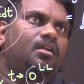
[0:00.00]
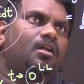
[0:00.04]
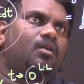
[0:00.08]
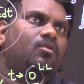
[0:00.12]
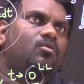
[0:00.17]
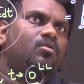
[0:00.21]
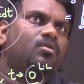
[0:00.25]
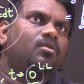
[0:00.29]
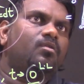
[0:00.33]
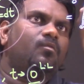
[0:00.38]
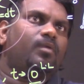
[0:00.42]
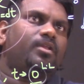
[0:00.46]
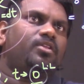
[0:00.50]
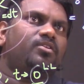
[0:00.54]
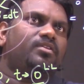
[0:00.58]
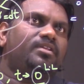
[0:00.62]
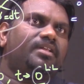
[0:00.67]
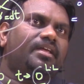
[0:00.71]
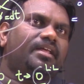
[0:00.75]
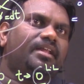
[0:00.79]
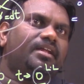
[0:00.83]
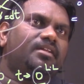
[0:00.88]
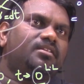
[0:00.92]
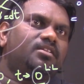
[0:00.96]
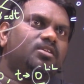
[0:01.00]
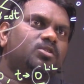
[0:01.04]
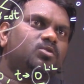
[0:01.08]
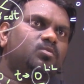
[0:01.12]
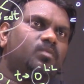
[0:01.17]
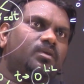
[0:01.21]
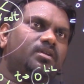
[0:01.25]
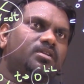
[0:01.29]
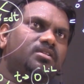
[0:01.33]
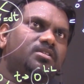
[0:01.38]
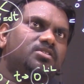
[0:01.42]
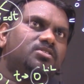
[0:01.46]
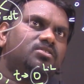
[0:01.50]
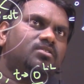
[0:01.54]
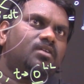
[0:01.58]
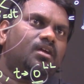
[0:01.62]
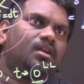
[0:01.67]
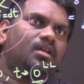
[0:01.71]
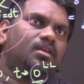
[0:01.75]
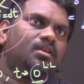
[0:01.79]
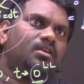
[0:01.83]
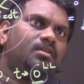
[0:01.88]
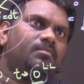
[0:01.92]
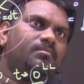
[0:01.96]
Now when you integrate this one, this is
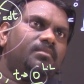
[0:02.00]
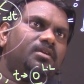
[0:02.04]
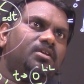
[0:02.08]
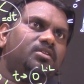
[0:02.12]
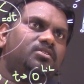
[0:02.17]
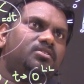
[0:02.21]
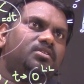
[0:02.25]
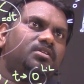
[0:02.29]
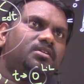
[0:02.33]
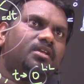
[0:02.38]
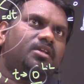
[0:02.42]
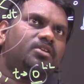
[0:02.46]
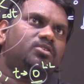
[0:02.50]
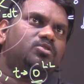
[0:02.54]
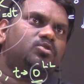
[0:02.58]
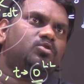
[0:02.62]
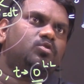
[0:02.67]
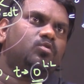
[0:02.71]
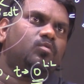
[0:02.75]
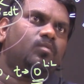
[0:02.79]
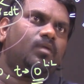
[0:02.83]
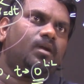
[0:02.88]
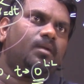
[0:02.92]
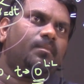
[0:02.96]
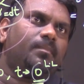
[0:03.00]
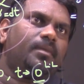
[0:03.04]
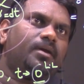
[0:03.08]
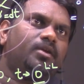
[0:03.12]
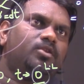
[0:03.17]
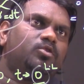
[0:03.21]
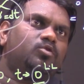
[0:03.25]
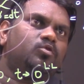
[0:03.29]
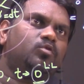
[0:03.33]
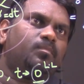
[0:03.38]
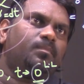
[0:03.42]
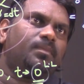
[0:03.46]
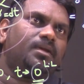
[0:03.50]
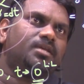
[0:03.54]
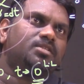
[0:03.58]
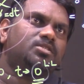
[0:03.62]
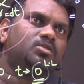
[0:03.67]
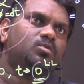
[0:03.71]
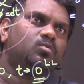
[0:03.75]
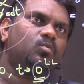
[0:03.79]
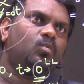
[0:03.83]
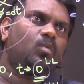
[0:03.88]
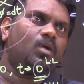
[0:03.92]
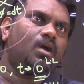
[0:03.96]
gonna give me t raised to 1 by 2
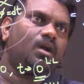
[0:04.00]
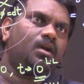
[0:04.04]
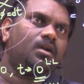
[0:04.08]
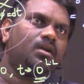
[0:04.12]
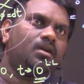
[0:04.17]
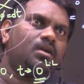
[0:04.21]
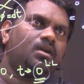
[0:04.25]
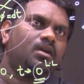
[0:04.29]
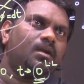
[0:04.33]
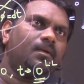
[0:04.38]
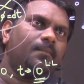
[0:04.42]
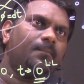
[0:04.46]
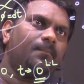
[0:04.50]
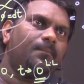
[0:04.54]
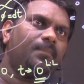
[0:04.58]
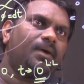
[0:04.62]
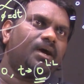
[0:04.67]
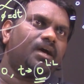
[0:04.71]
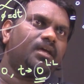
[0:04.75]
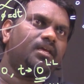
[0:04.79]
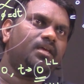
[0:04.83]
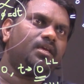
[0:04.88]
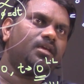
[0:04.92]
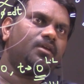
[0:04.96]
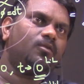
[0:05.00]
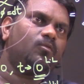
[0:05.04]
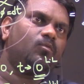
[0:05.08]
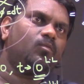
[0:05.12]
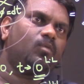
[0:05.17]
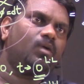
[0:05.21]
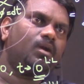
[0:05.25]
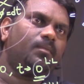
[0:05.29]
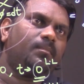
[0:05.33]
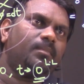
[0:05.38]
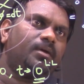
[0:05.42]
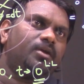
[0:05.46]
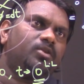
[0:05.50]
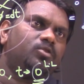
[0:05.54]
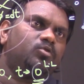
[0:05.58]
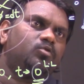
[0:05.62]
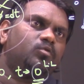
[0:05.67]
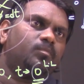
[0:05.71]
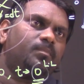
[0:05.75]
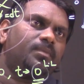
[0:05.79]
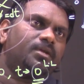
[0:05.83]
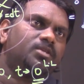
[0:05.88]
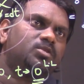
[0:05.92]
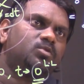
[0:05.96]
plus 1 by 1 by
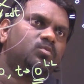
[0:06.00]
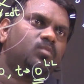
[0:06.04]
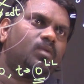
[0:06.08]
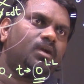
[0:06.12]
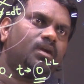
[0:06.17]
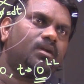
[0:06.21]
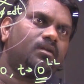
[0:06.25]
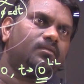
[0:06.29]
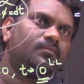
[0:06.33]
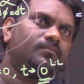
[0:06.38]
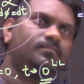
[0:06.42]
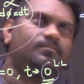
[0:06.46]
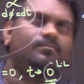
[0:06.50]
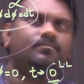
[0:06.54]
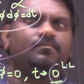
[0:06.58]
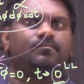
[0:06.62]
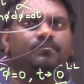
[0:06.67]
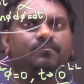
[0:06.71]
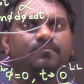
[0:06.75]
2 plus 1.